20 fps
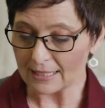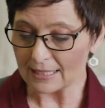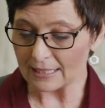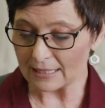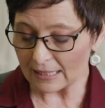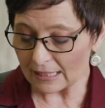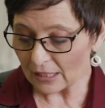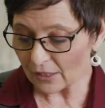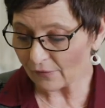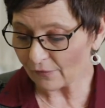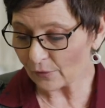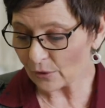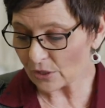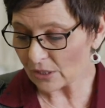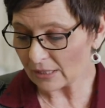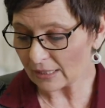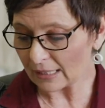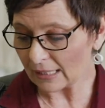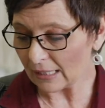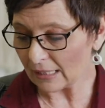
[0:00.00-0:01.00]
Seek
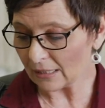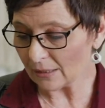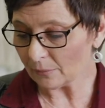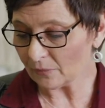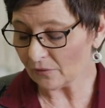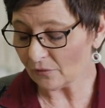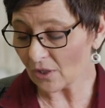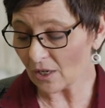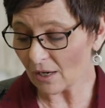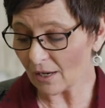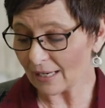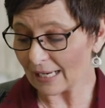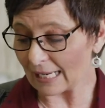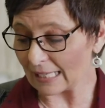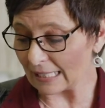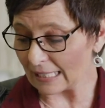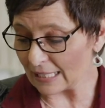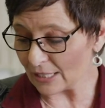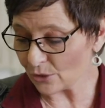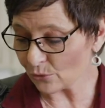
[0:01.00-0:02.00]
first the kingdom of God
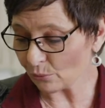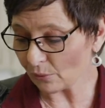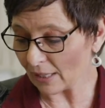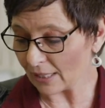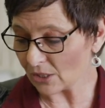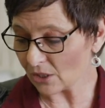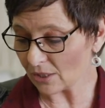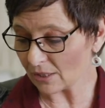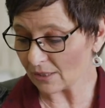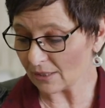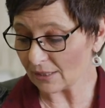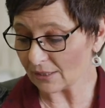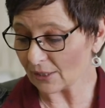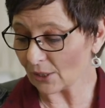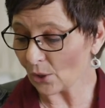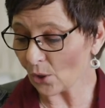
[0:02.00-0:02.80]
and his righteousness,